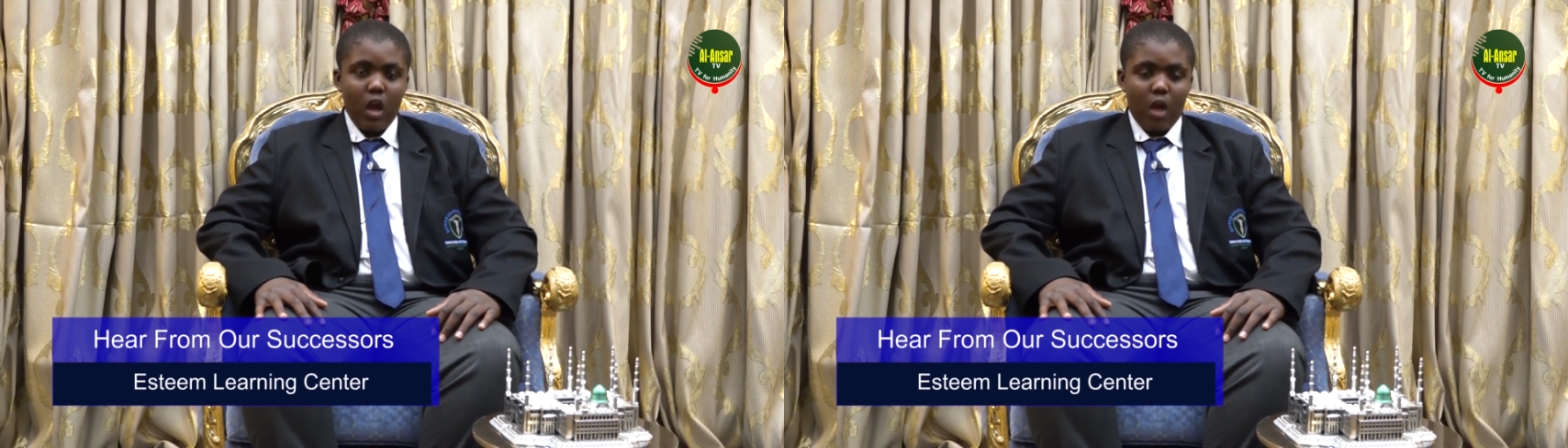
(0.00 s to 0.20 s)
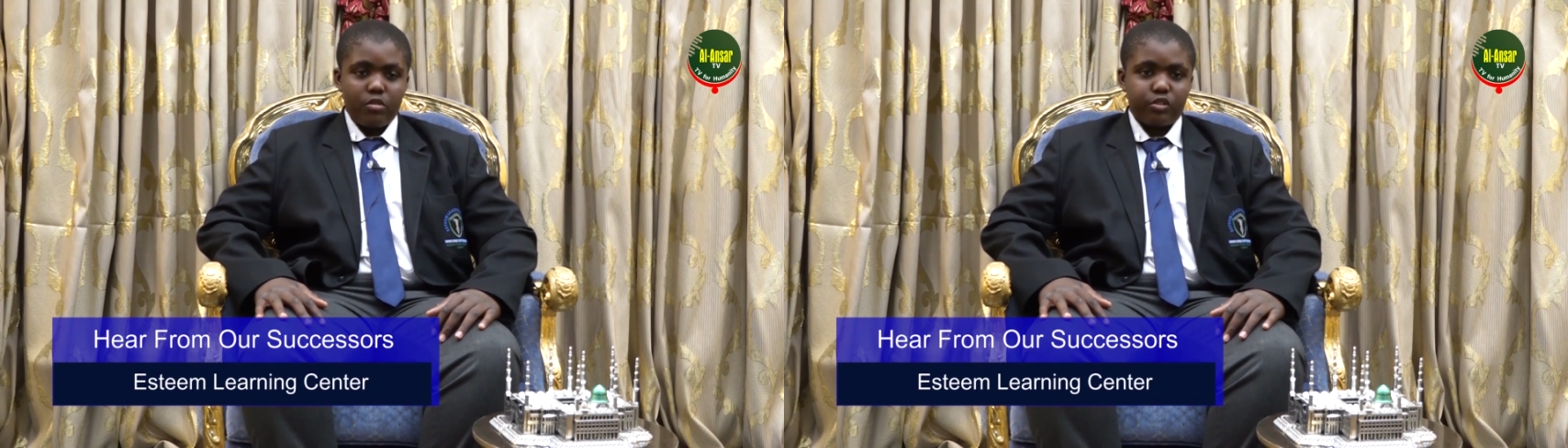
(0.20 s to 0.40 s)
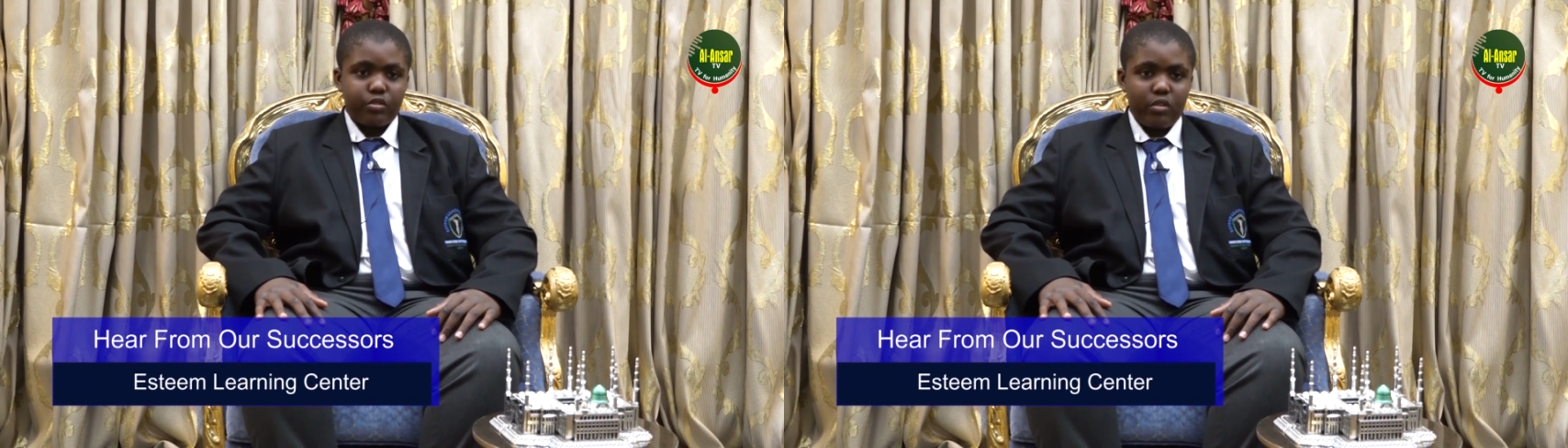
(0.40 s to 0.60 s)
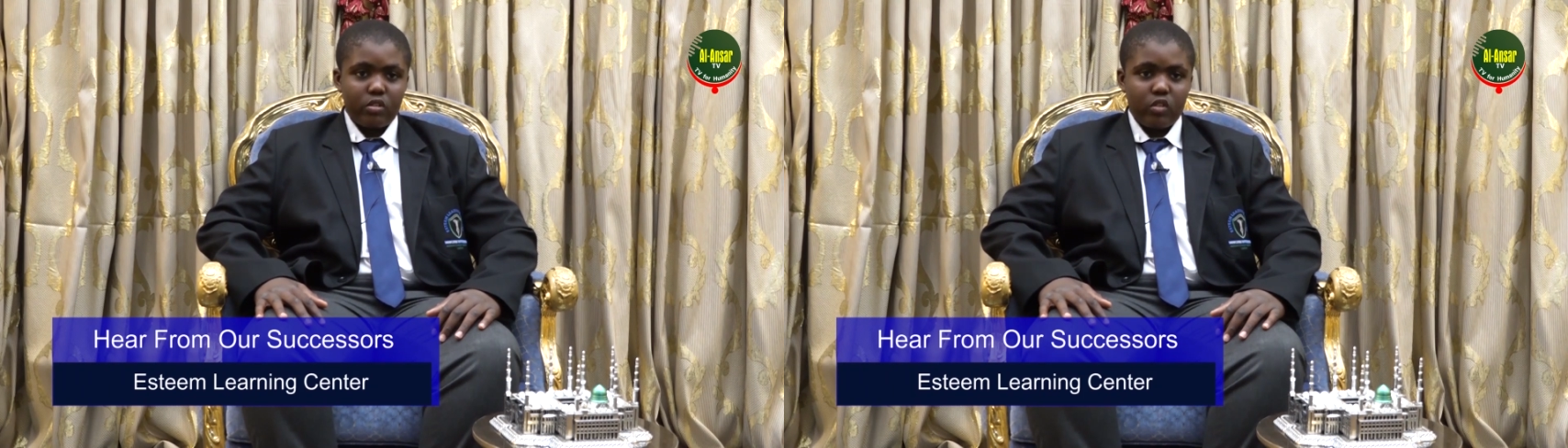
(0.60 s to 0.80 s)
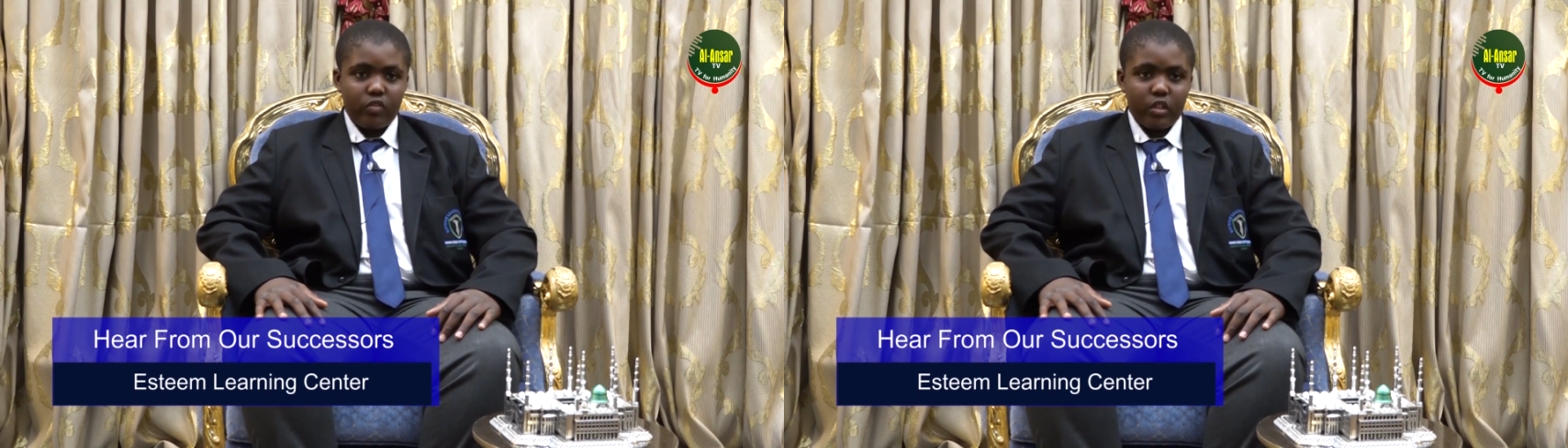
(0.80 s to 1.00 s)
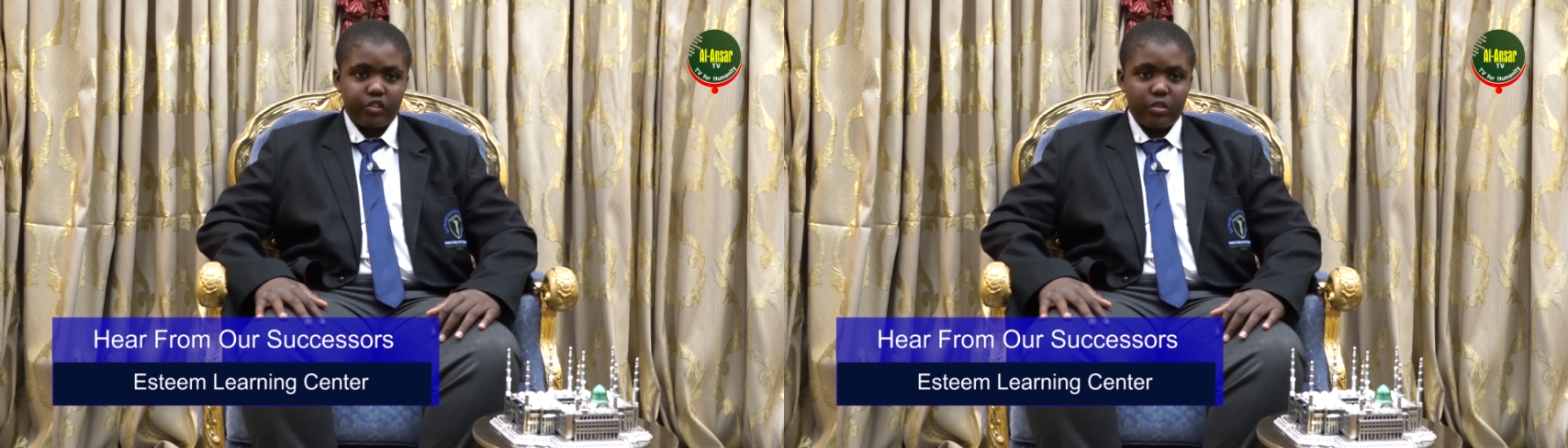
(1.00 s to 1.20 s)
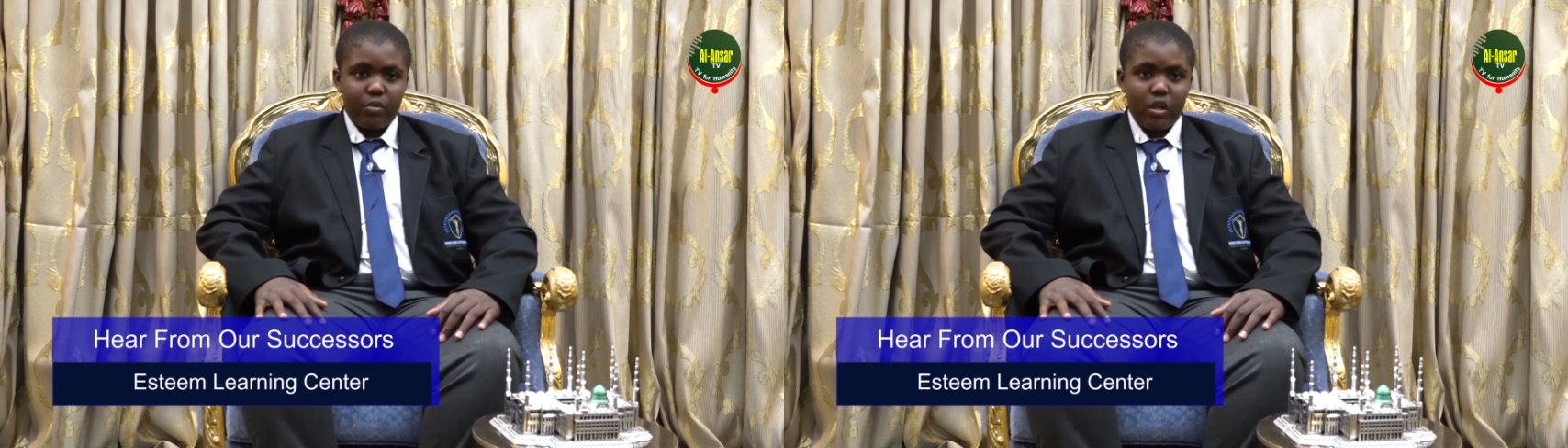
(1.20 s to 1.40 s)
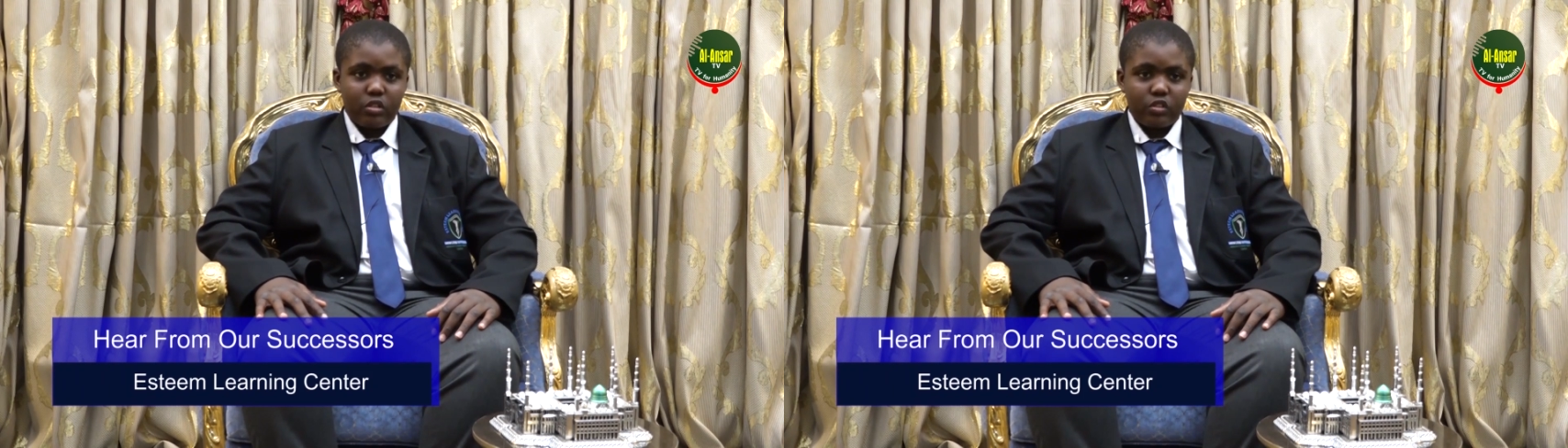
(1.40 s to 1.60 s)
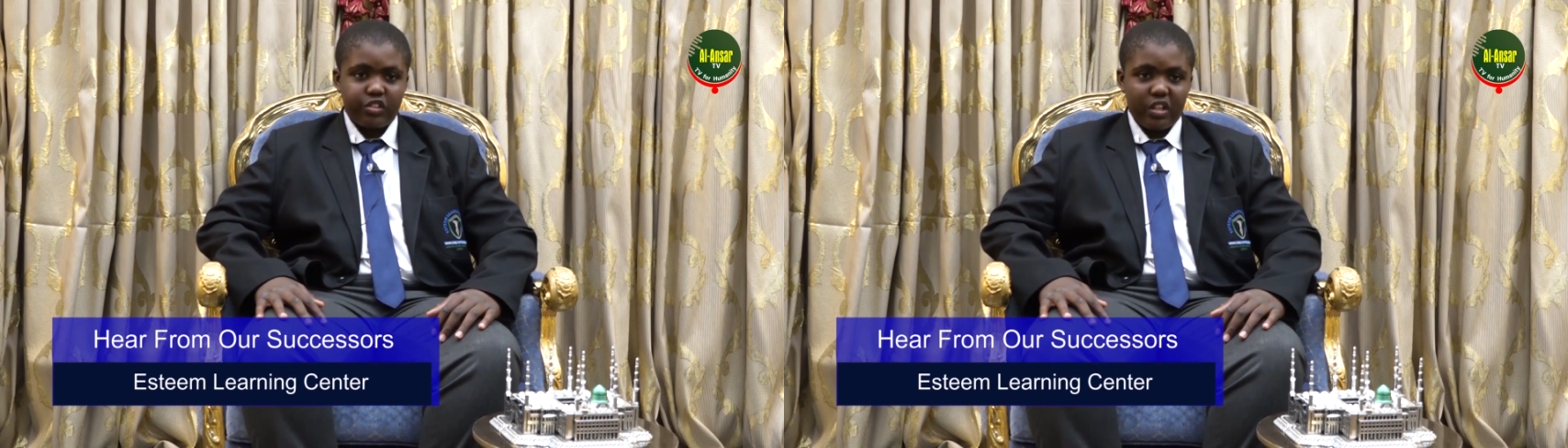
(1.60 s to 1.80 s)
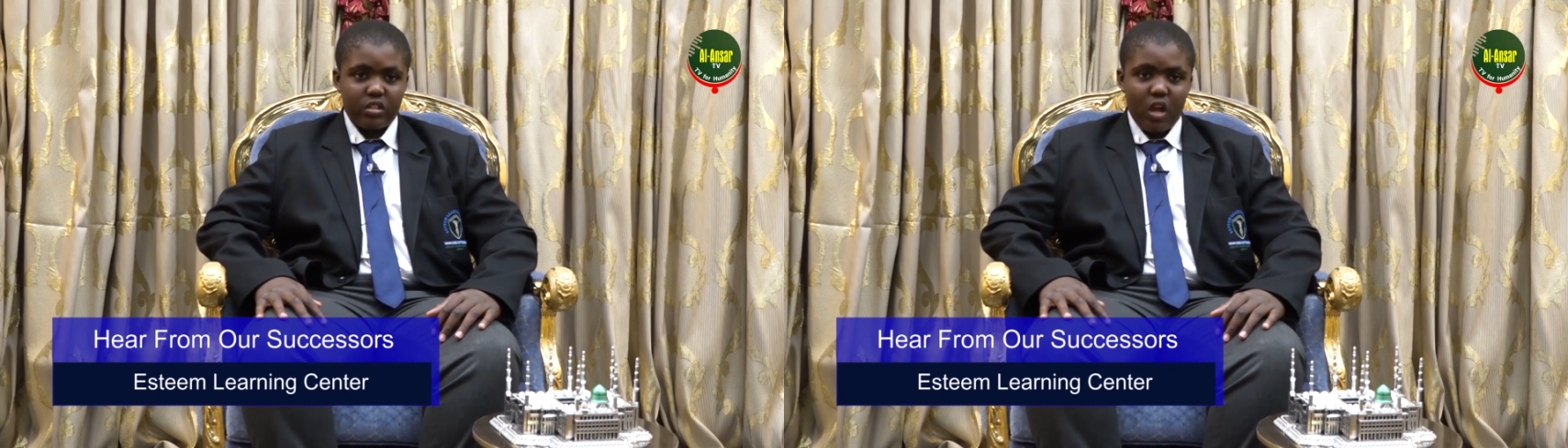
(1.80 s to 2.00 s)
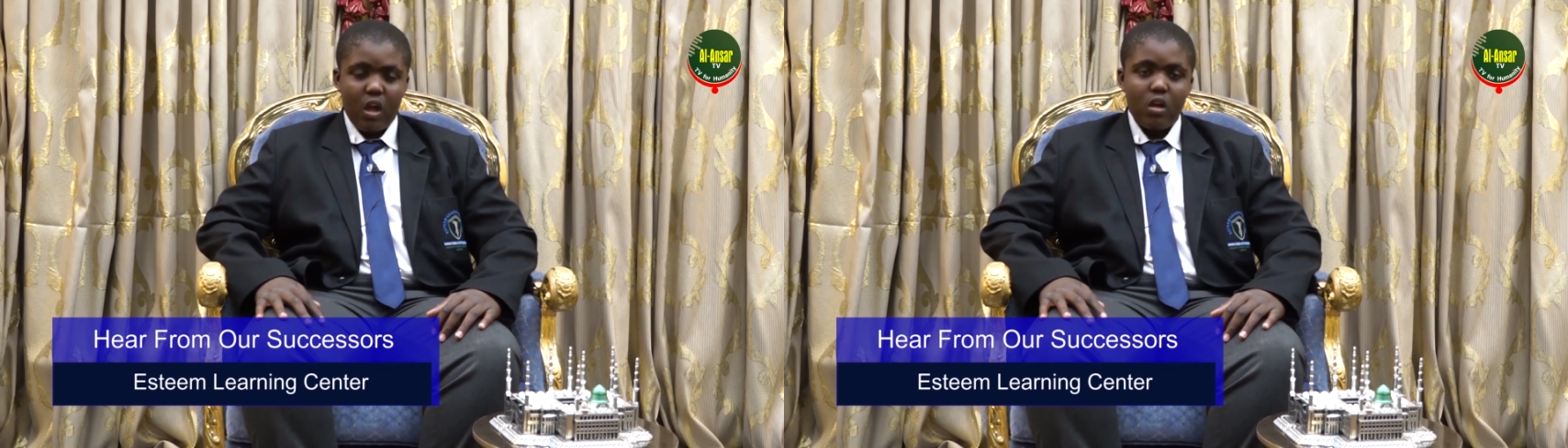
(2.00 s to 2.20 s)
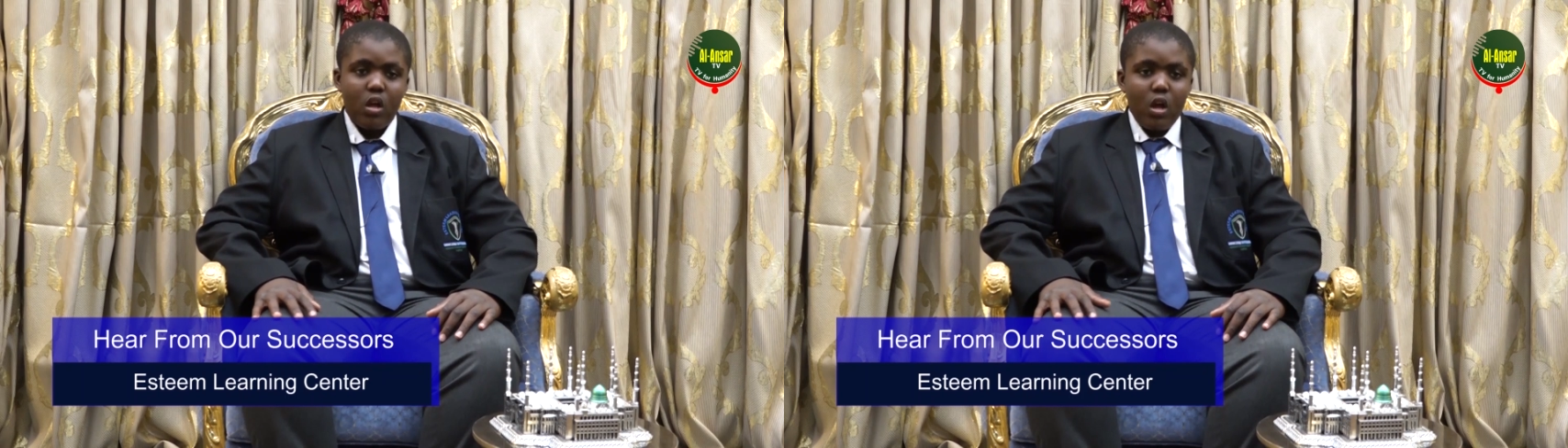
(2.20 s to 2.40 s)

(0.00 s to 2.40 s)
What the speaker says: I'm a student of ESTEEM Learning Center,